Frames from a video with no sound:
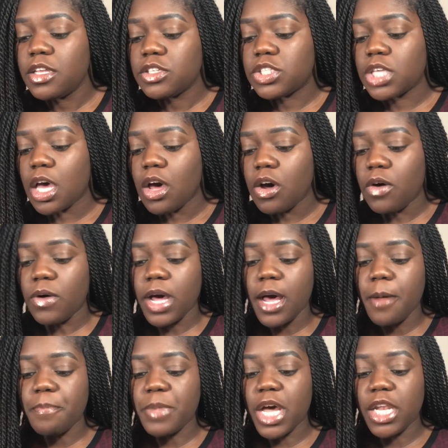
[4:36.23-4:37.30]
So
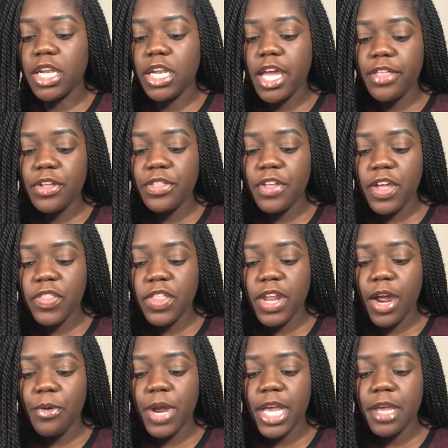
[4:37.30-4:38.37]
another thing that
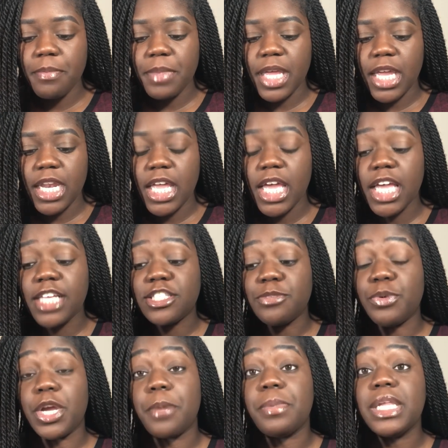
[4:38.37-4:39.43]
I recommend is to
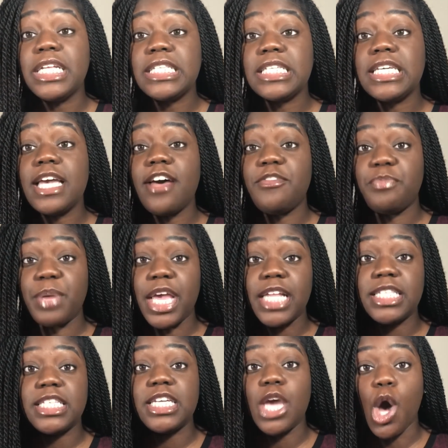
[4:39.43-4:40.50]
bring plenty of
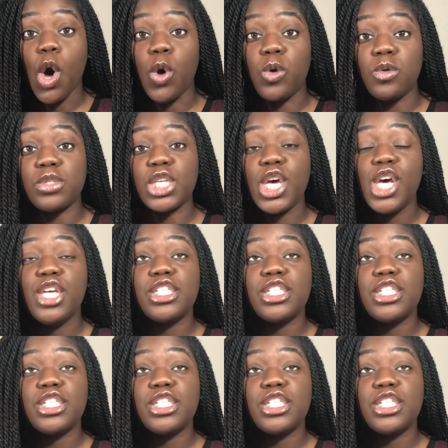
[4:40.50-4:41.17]
pantyhose.